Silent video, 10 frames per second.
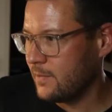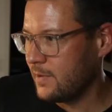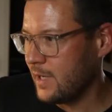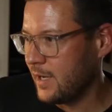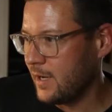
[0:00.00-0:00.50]

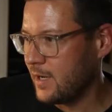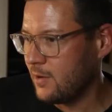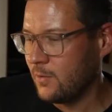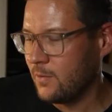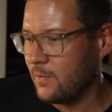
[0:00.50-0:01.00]
And
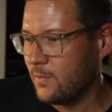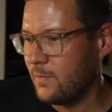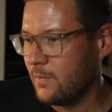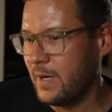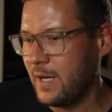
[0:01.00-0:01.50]
how
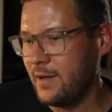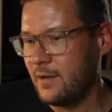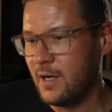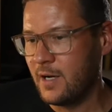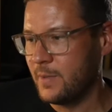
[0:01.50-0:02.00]
my
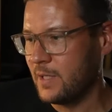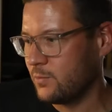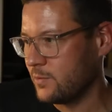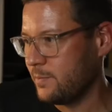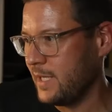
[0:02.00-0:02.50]
argument was
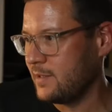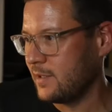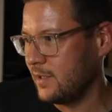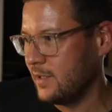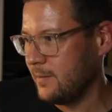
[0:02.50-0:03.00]

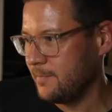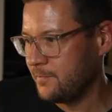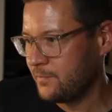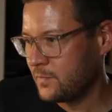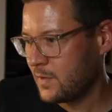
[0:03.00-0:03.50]
basically
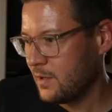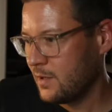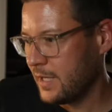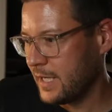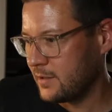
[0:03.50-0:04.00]

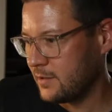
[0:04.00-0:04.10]
that